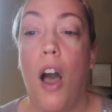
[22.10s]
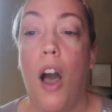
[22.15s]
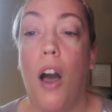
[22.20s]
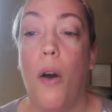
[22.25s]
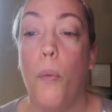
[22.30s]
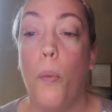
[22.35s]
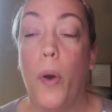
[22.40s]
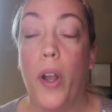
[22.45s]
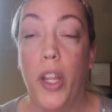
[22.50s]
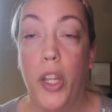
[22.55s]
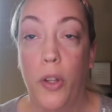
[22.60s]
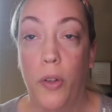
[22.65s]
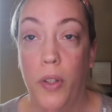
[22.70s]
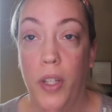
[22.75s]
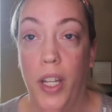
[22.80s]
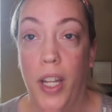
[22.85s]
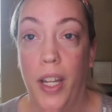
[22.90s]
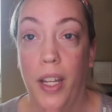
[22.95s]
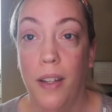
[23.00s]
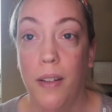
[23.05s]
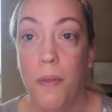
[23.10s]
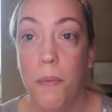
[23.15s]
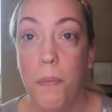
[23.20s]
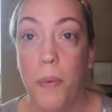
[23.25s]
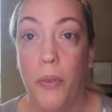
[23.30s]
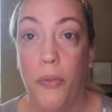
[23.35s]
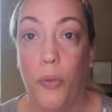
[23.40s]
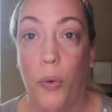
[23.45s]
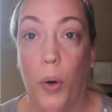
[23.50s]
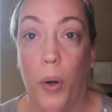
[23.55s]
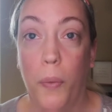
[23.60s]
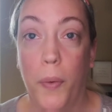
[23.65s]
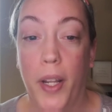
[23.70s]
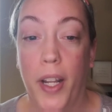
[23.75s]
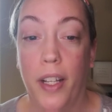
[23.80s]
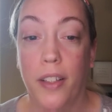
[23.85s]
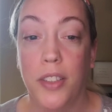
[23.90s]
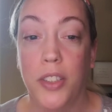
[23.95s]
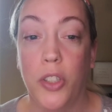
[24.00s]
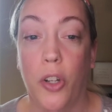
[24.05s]
what you need before we
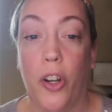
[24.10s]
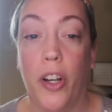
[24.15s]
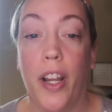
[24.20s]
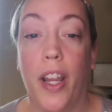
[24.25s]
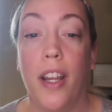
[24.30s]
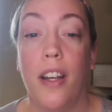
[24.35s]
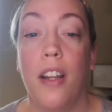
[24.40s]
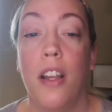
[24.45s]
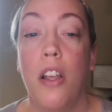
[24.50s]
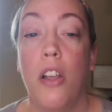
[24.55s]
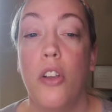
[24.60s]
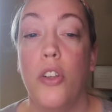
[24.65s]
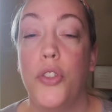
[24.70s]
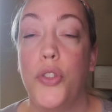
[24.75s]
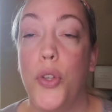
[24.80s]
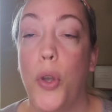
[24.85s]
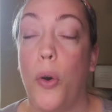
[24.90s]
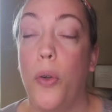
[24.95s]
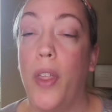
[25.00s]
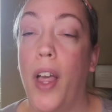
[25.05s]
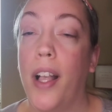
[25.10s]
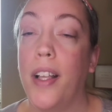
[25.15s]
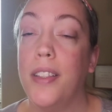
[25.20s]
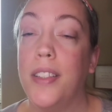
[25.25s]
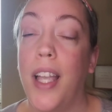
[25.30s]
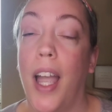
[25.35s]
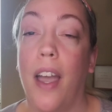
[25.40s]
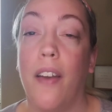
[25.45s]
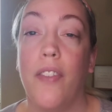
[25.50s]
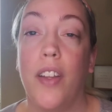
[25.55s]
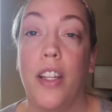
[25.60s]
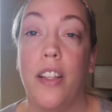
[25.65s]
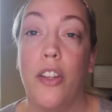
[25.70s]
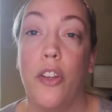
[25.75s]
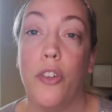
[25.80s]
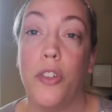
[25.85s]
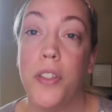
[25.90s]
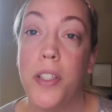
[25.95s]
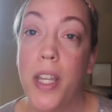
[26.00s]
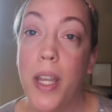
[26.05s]
get started. So that's having
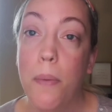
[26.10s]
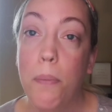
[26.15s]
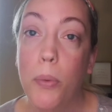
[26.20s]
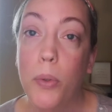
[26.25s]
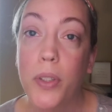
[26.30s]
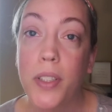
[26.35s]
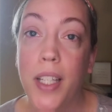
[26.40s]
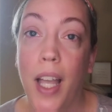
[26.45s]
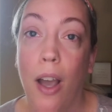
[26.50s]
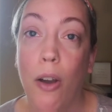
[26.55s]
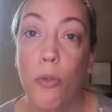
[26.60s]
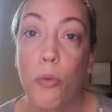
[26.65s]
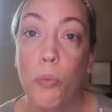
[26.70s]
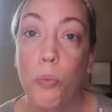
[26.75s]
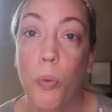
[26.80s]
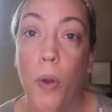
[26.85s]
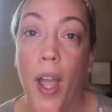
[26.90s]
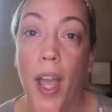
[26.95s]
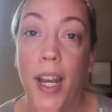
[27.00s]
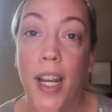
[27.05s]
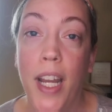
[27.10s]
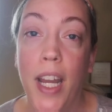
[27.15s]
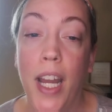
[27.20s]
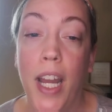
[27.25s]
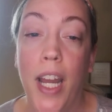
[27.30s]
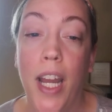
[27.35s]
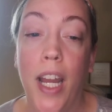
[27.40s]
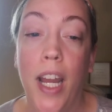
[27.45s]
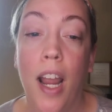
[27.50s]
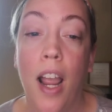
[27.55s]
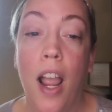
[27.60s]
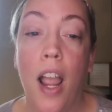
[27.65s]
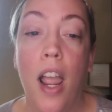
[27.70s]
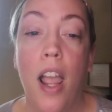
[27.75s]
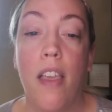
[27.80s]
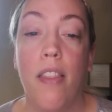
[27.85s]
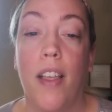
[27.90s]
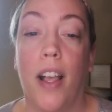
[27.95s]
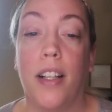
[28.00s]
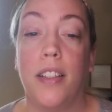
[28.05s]
your samples out and ready,
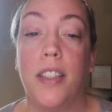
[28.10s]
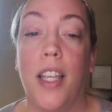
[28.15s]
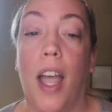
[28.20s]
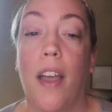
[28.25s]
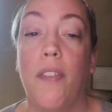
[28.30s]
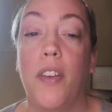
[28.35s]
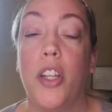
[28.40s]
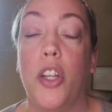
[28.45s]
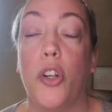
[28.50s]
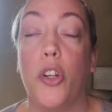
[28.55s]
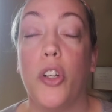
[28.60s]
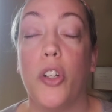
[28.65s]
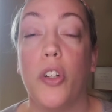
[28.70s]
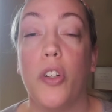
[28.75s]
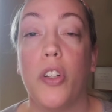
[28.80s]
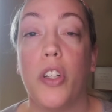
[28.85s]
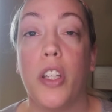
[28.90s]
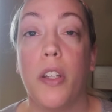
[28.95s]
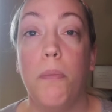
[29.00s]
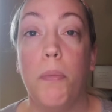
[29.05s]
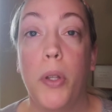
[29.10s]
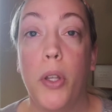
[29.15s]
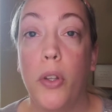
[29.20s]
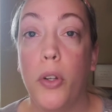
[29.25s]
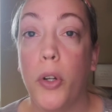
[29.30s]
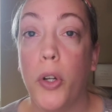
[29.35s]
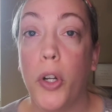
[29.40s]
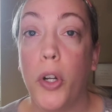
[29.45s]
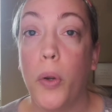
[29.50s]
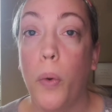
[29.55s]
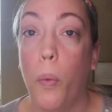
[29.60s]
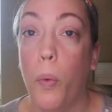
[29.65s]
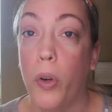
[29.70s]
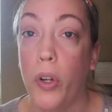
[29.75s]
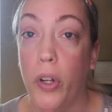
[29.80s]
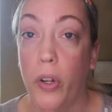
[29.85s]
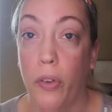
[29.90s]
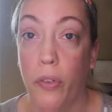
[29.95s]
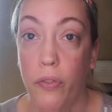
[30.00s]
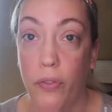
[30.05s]
that's having your computer or
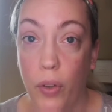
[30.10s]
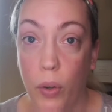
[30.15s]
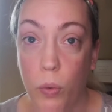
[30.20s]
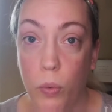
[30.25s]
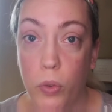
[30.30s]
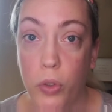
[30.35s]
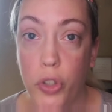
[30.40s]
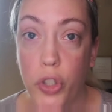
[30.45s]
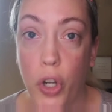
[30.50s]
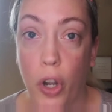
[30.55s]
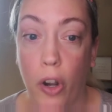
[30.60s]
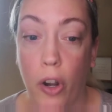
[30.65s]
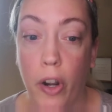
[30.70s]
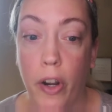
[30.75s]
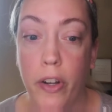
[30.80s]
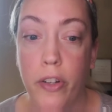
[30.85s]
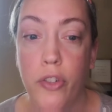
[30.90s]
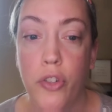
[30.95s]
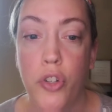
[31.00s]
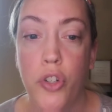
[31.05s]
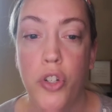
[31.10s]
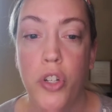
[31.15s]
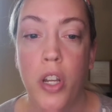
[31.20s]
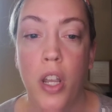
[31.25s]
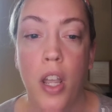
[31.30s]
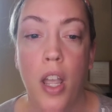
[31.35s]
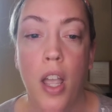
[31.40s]
your phone charged,